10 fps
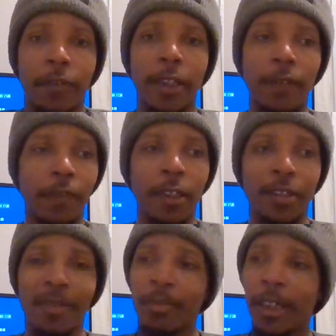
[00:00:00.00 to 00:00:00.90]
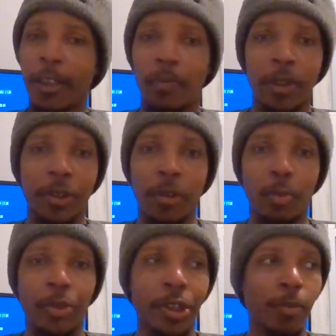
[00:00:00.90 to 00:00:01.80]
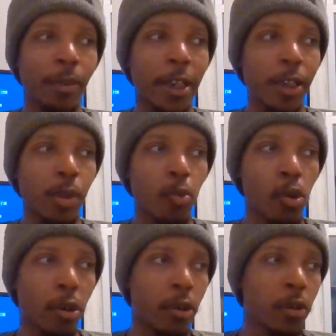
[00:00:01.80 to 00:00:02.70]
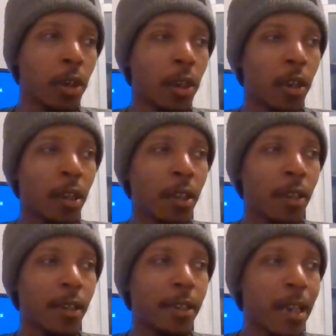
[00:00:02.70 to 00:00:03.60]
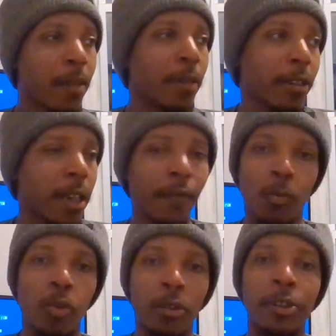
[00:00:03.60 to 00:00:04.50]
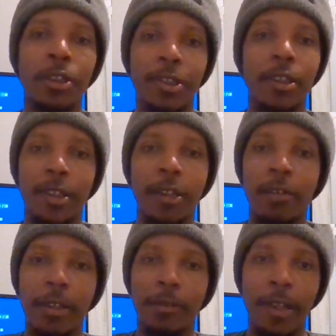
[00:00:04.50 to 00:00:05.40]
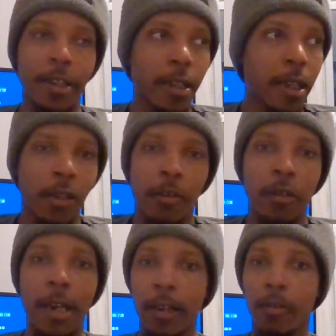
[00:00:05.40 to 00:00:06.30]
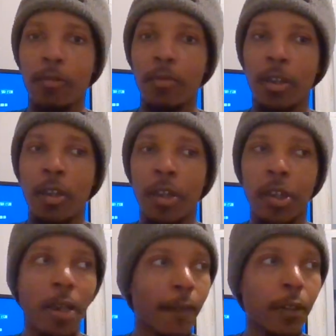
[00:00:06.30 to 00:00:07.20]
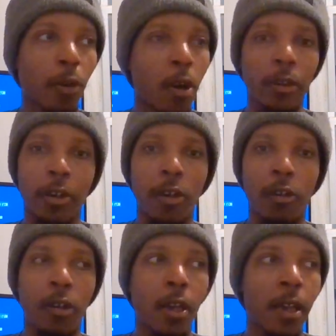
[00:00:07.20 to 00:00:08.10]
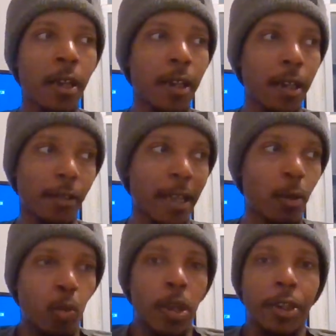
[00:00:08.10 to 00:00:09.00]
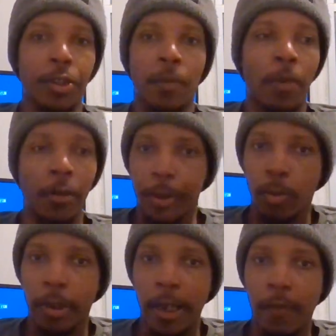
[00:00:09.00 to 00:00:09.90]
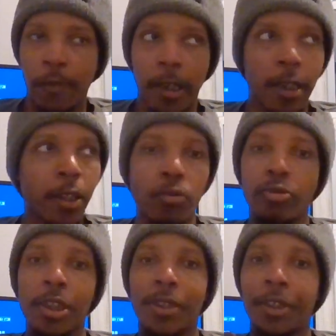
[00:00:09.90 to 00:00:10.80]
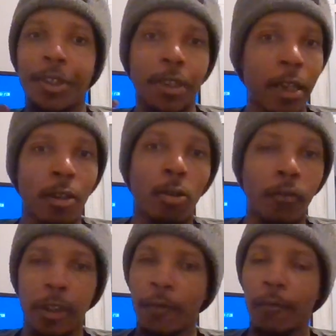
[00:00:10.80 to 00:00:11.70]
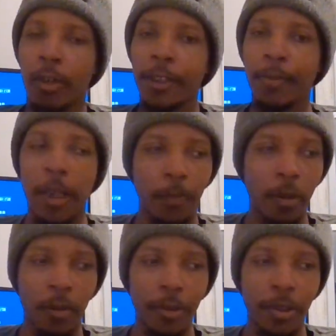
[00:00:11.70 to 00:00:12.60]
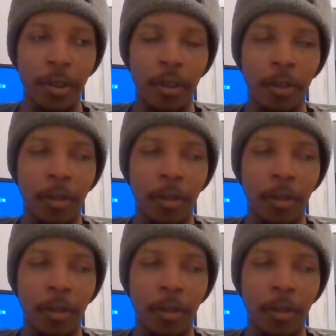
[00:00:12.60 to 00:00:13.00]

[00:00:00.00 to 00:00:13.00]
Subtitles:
for forgiveness. I'm like, but you don't seem like you are damn near even willing to sit there and hear her out. You haven't talked to her in like weeks or months or whatever, and then you just send over divorce papers?